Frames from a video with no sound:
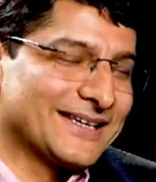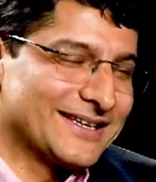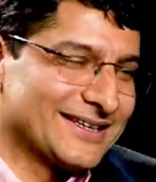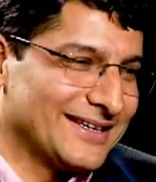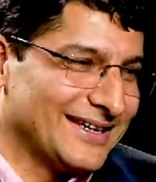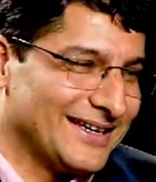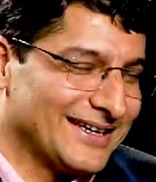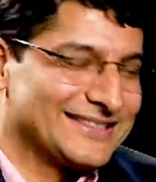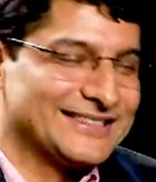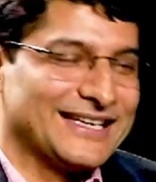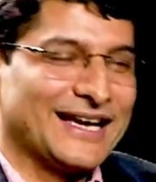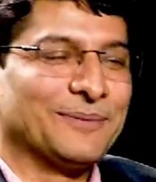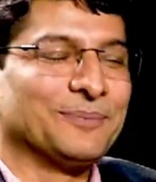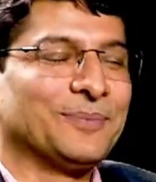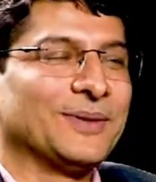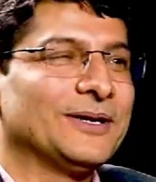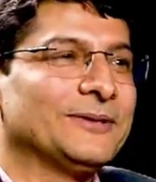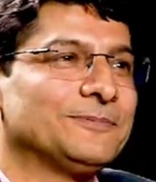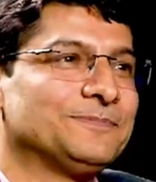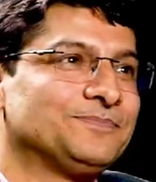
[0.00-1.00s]

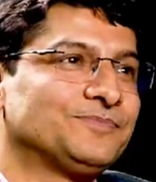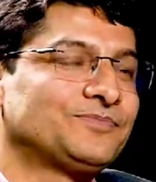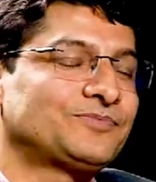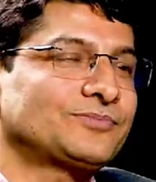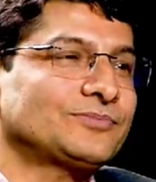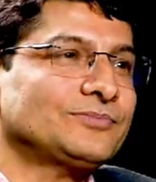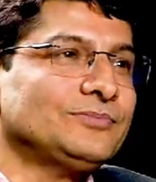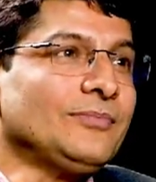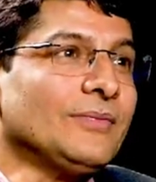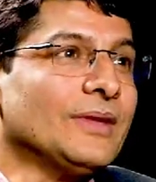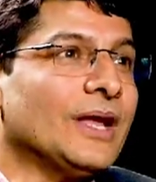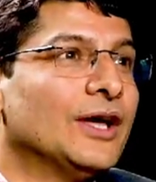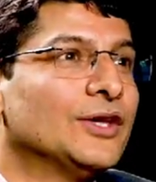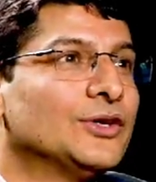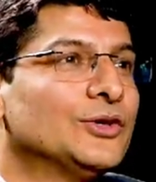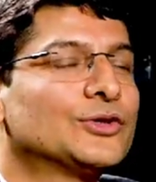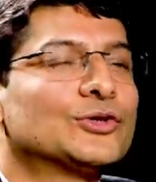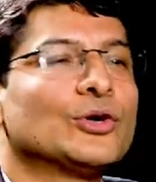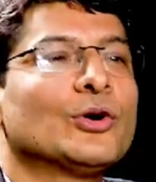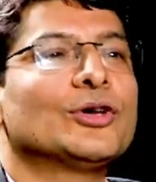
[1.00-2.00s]
example.
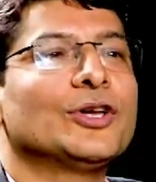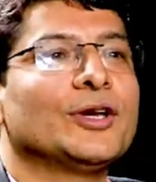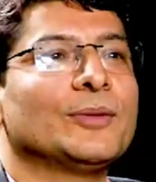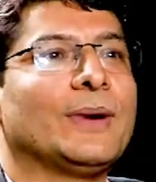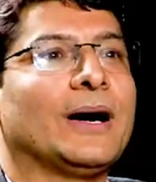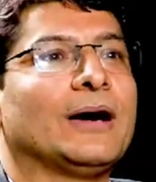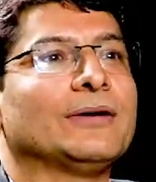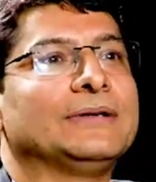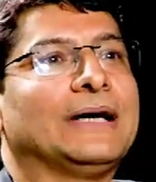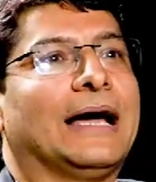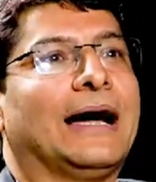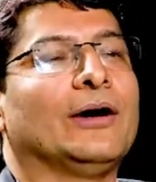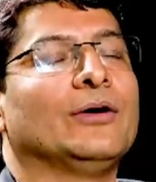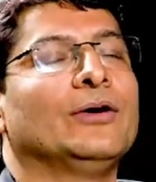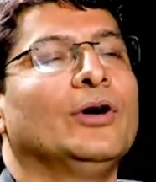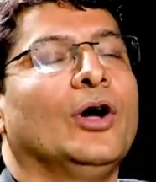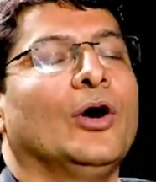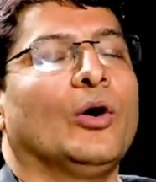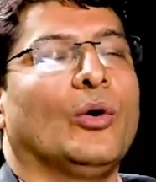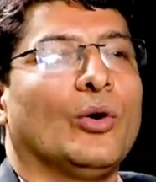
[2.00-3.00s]
You're talking about now
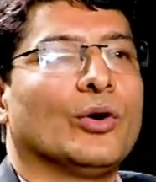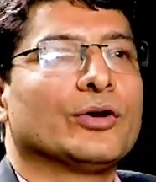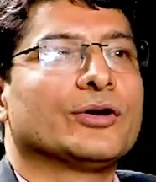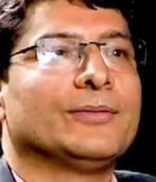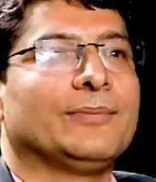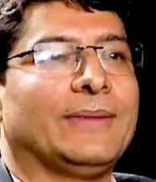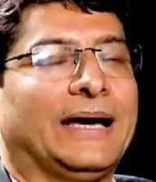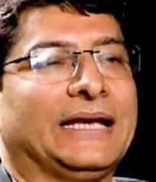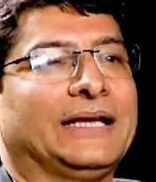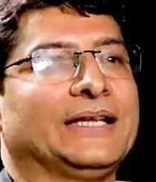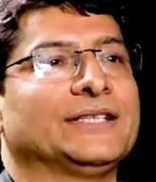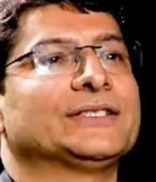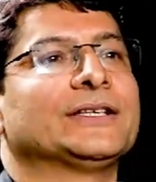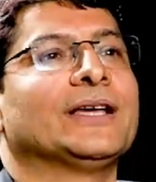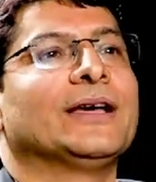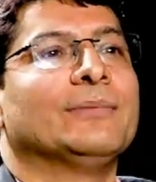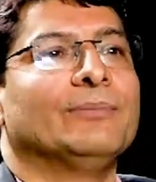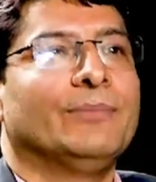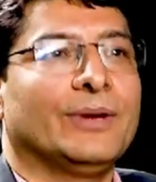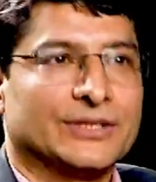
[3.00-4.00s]
owner-managed
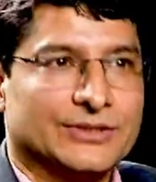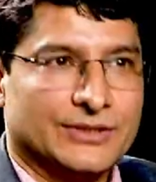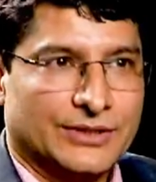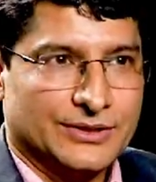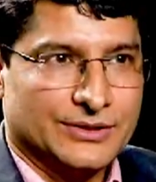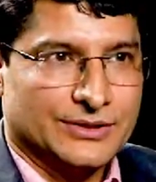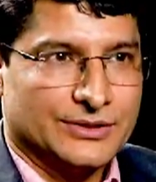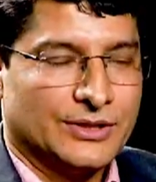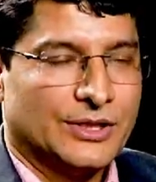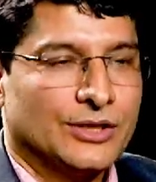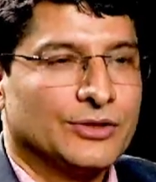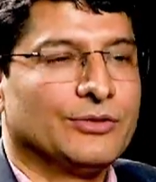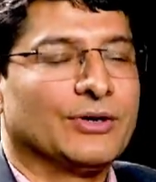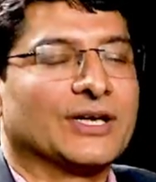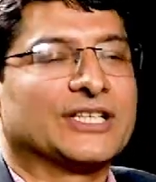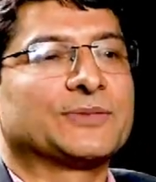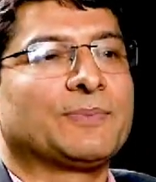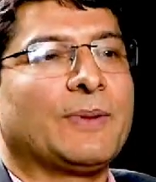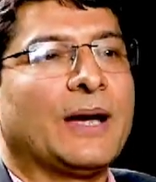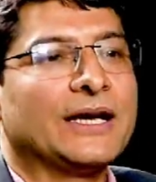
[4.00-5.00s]
business. You're
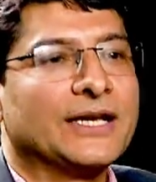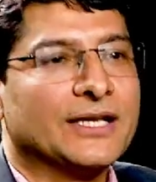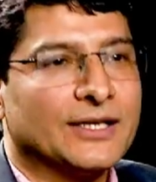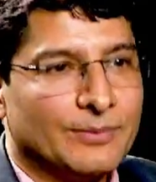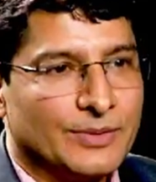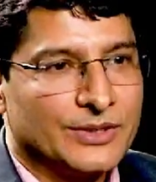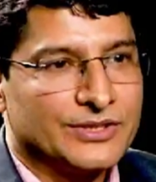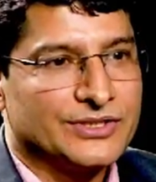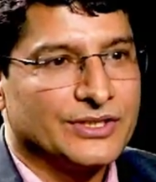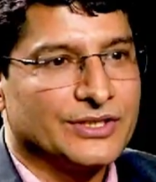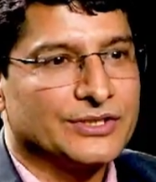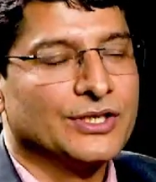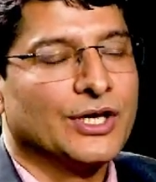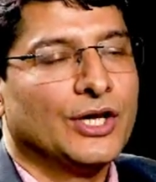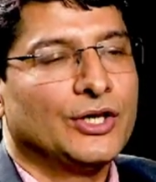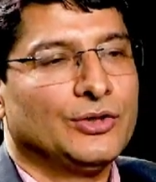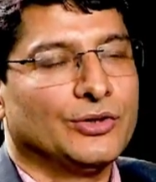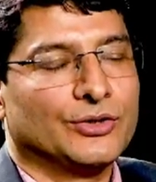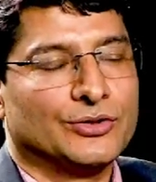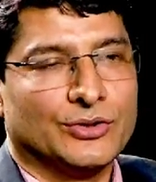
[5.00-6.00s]
expanding business,
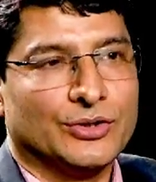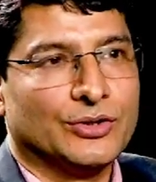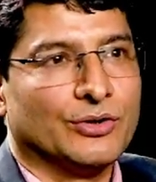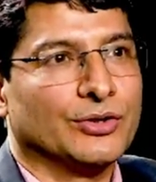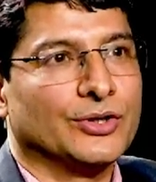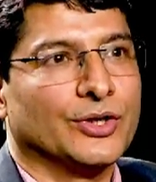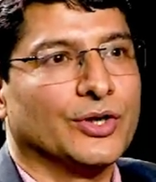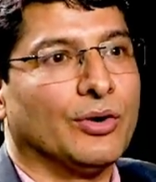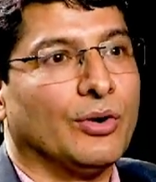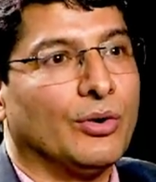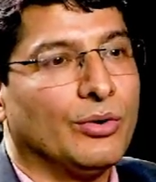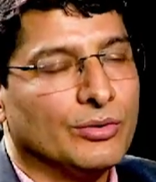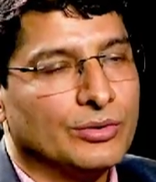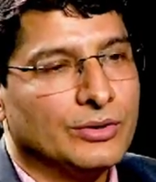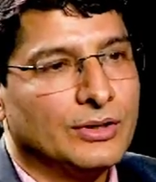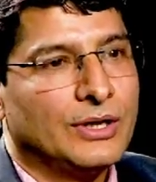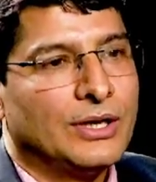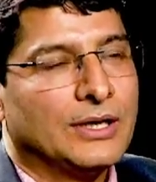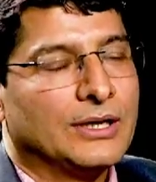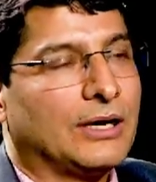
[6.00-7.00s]
you're doing on your
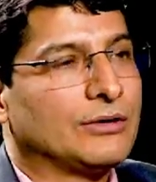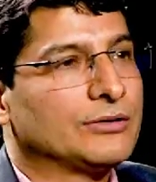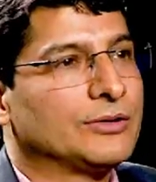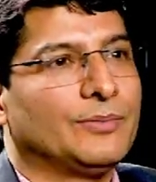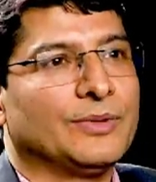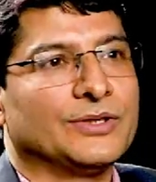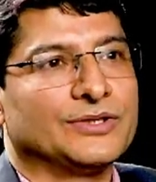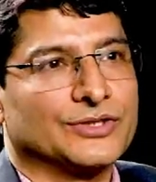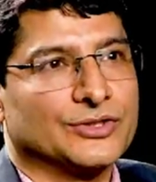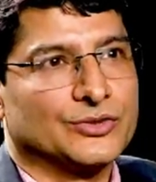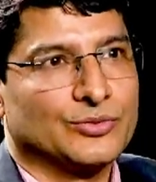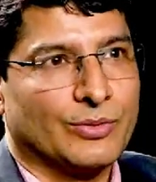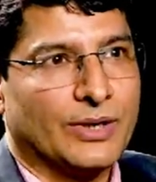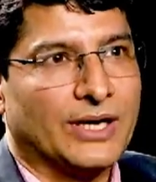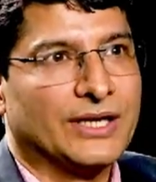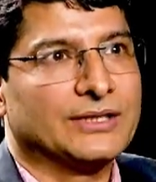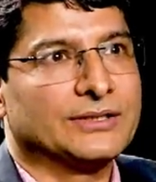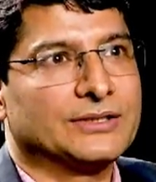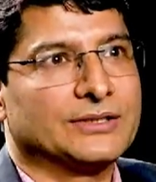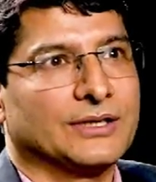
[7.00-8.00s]
own. Now the business
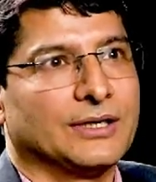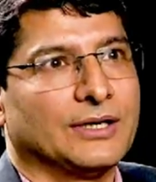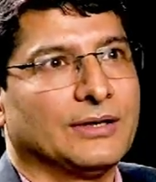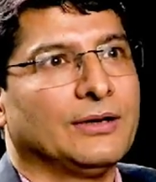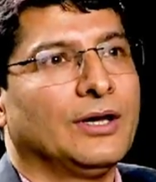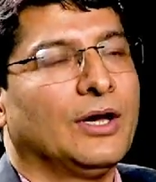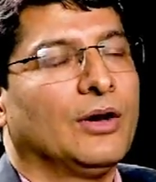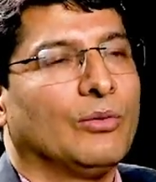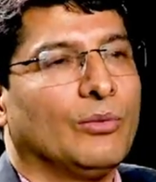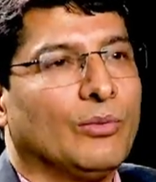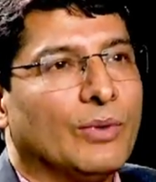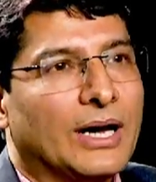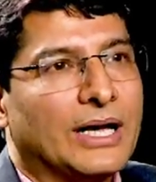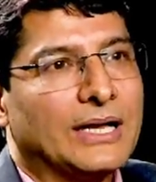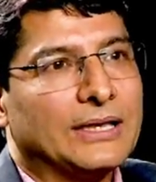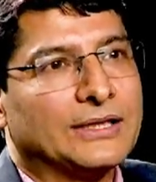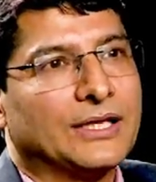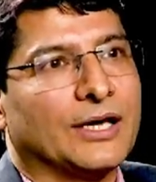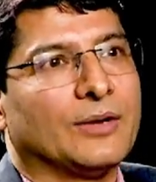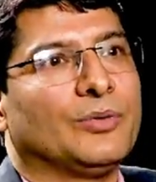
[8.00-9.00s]
went
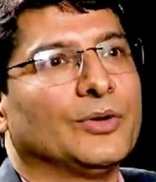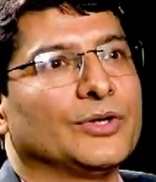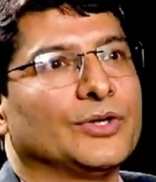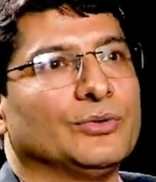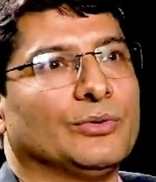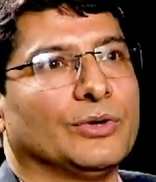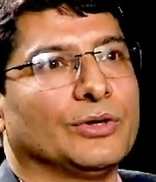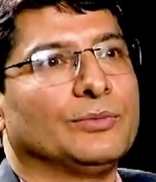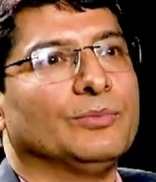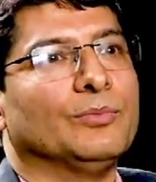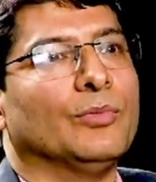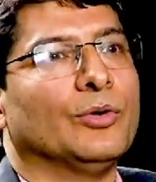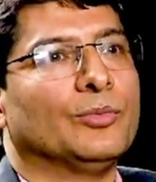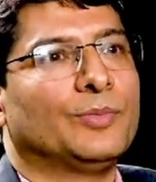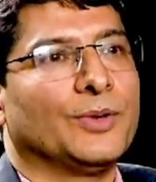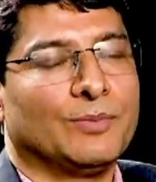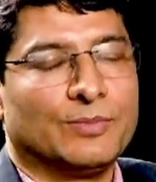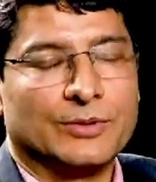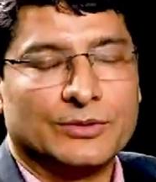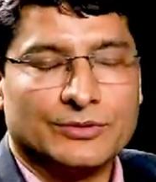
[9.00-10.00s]
well, therefore you want more
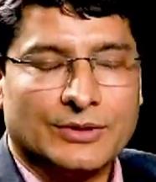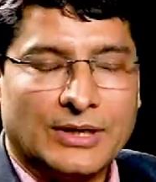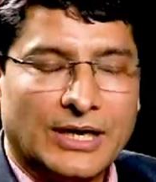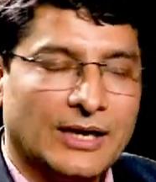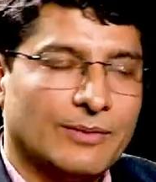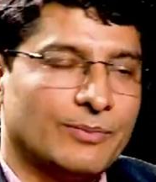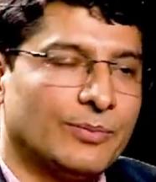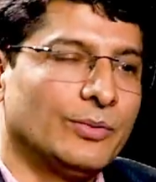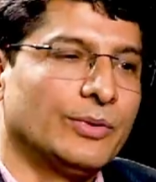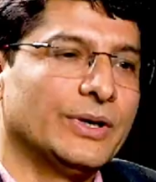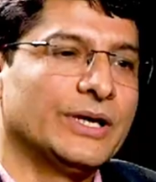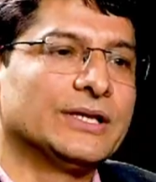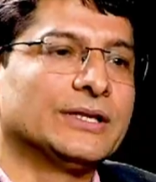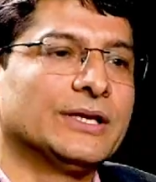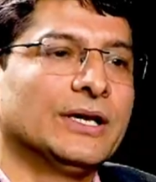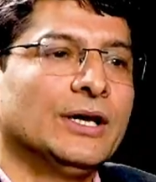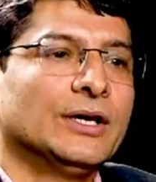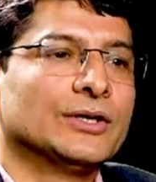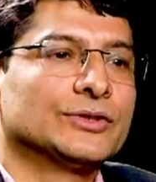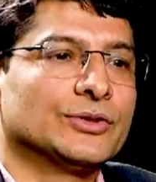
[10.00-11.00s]
people to help
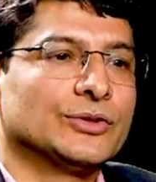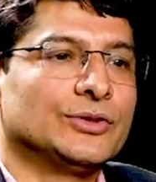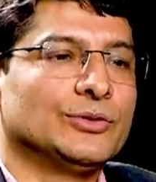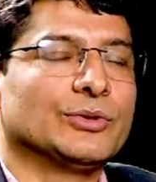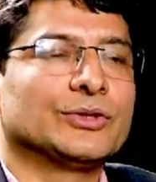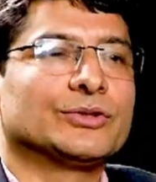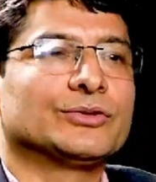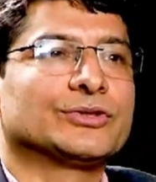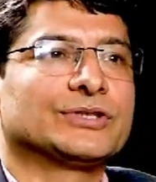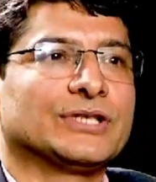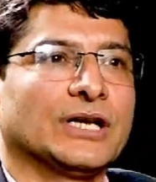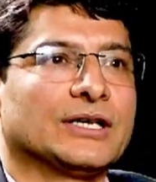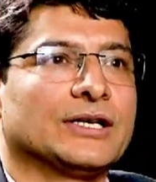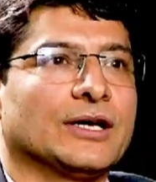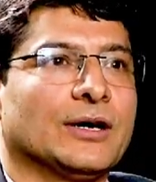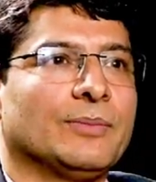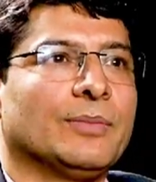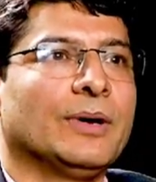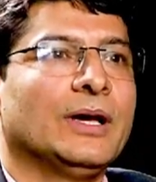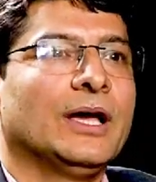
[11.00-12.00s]
with. So you want to set
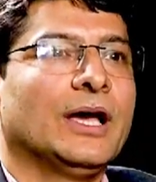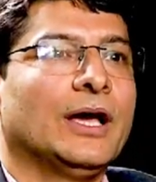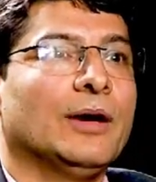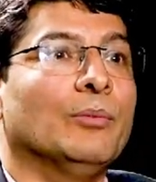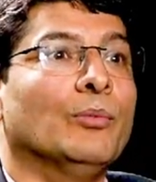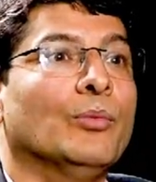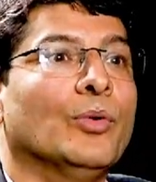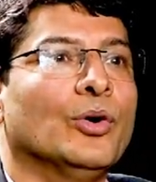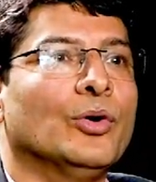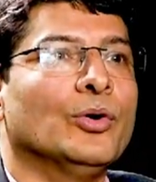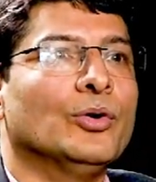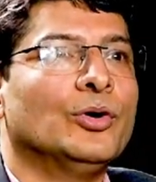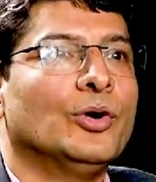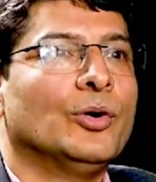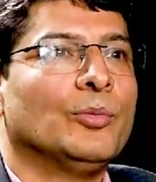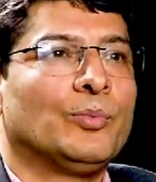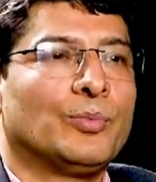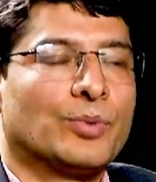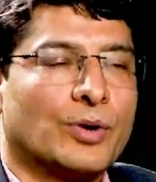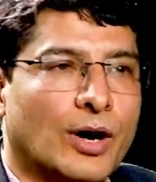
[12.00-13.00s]
up a more
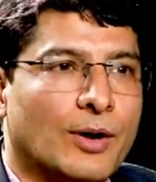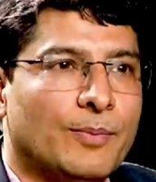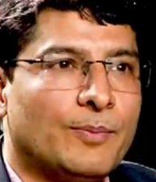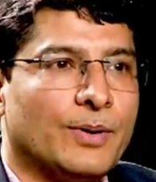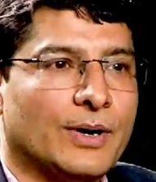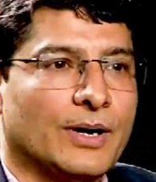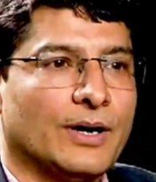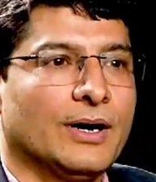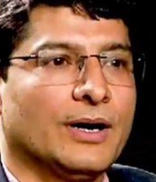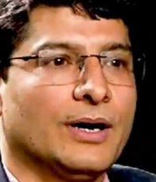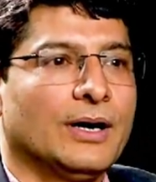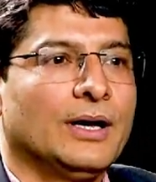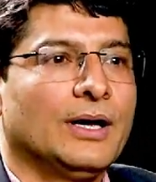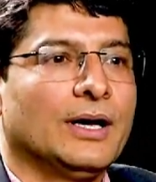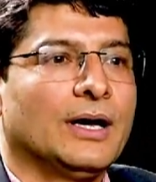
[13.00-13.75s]
proper